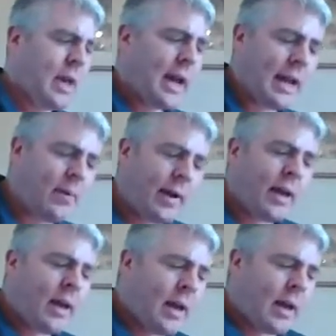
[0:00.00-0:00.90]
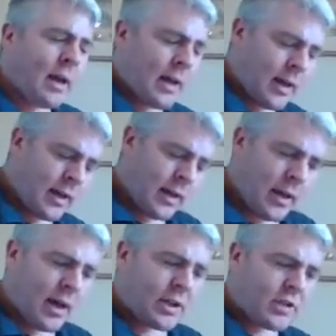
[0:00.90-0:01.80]
Anyway,
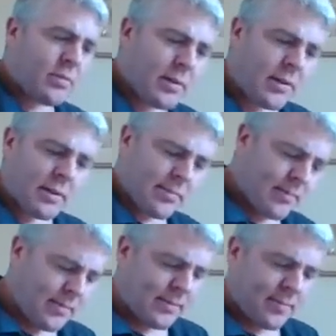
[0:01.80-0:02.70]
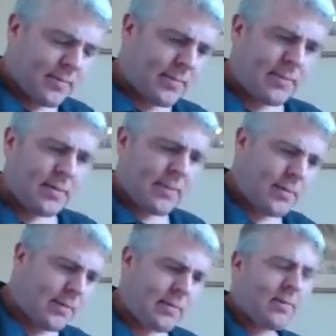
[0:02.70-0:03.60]
I just wanted to
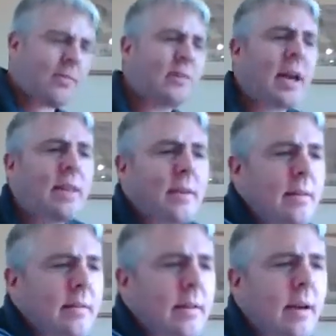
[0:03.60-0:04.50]
say that,